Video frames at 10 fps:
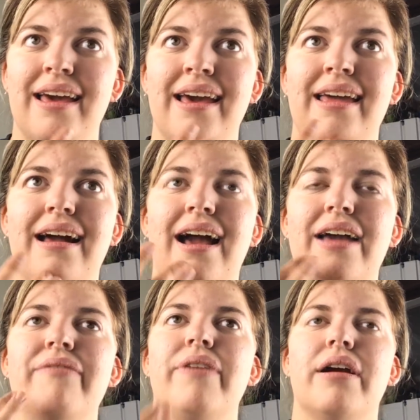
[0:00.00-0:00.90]
And I
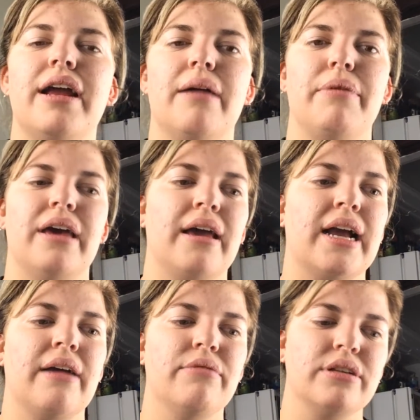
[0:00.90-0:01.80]
am very happy. Like,
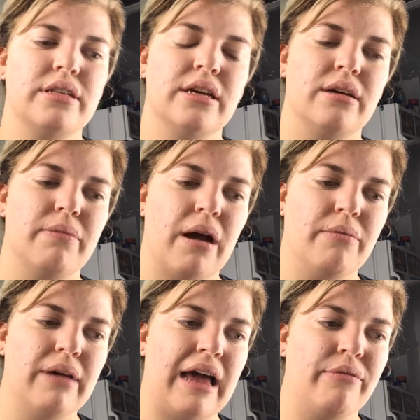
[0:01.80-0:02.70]
I
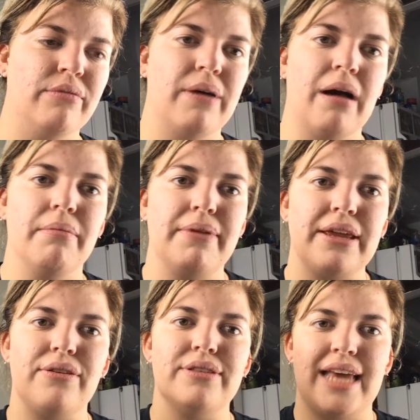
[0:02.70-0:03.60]
will probably
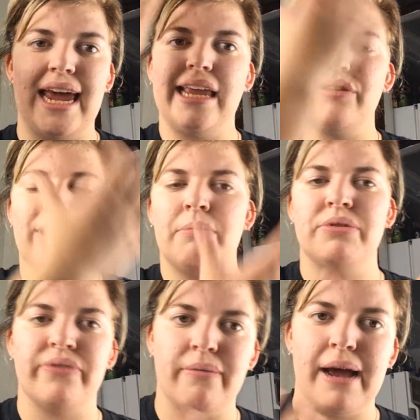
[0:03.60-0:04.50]
use 8 drops
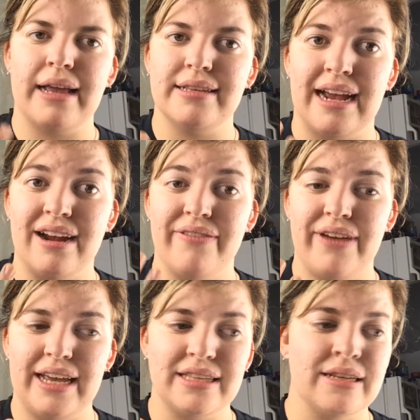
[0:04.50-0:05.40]
for my entire
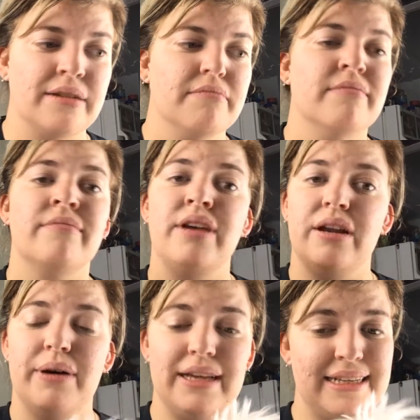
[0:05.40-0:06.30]
face. You
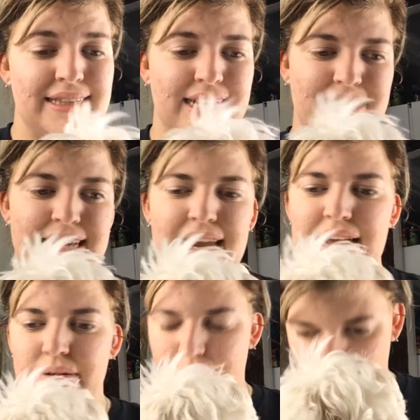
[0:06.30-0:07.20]
know what? Let's test that
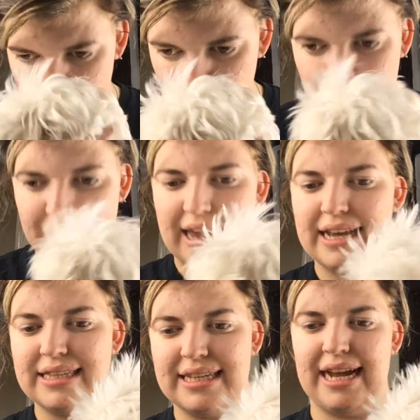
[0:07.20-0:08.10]
now. Let
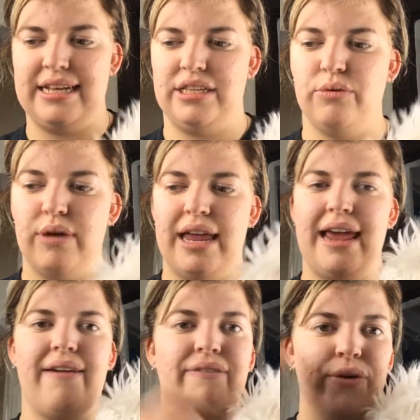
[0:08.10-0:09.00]
us test what
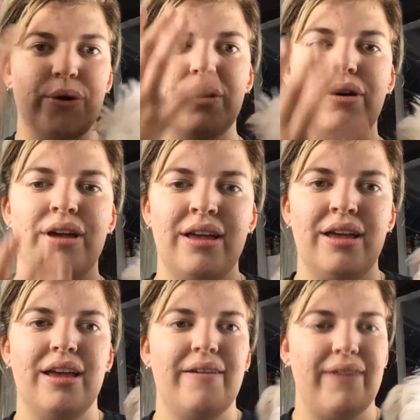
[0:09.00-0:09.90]
a full
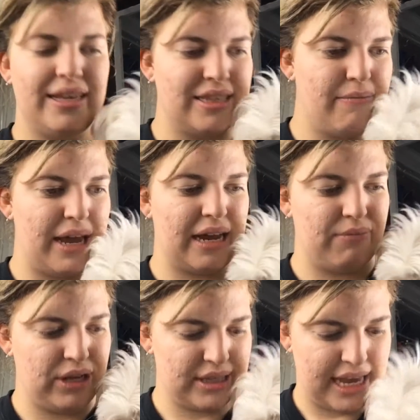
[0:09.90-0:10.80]
face of makeup
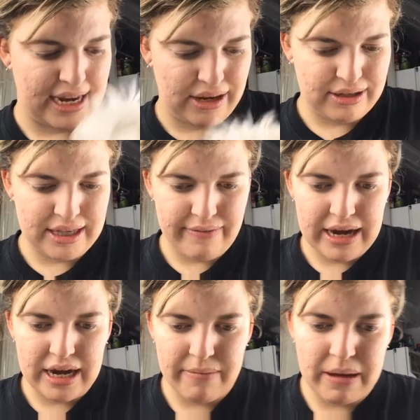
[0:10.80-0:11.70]
looks like. Can you stay right
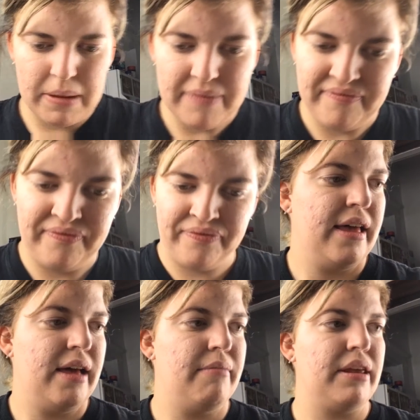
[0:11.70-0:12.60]
here, baby?
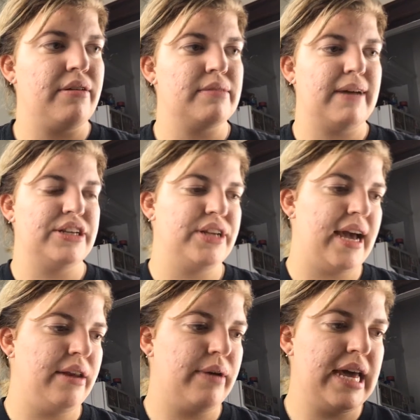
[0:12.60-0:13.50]
I'm going to use my
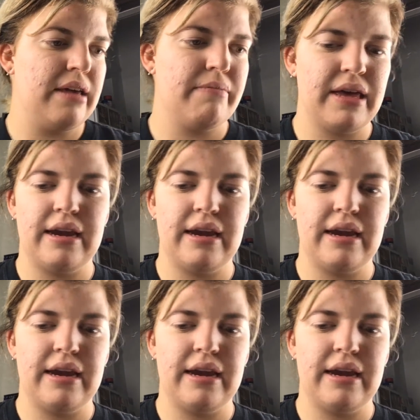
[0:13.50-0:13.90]
Shine White.